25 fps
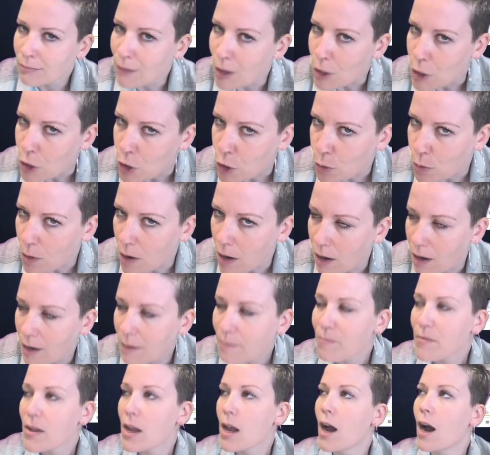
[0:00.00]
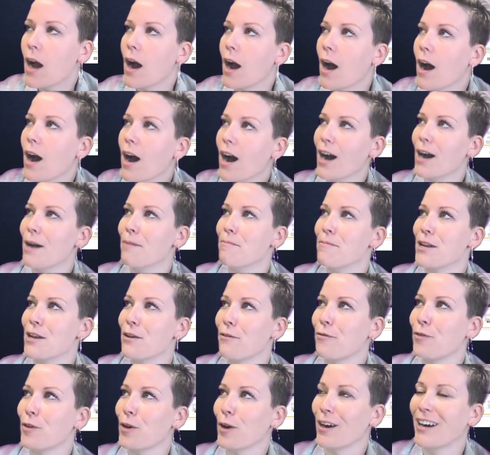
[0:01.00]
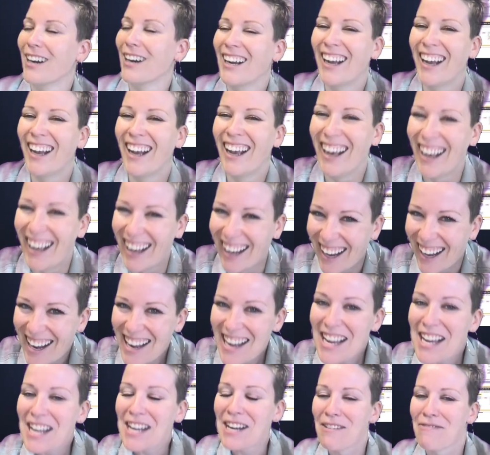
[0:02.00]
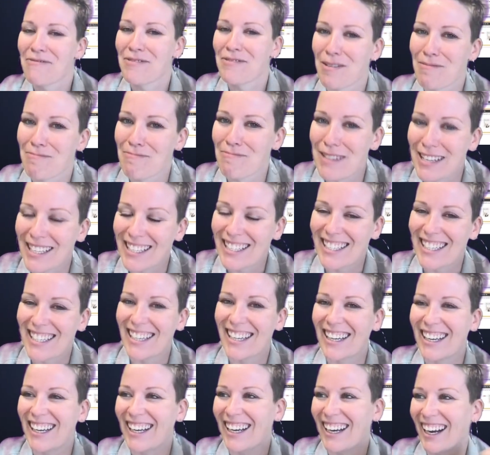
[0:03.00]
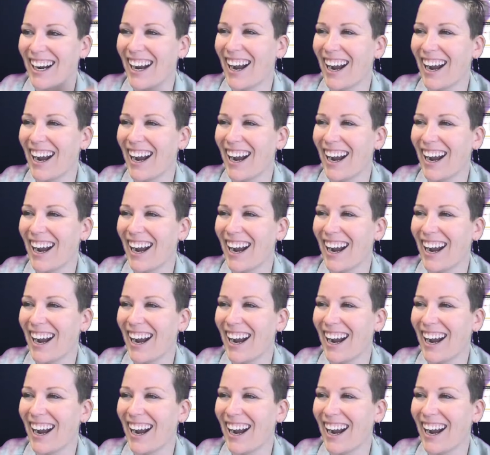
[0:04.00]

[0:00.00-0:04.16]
You are. If you're missing,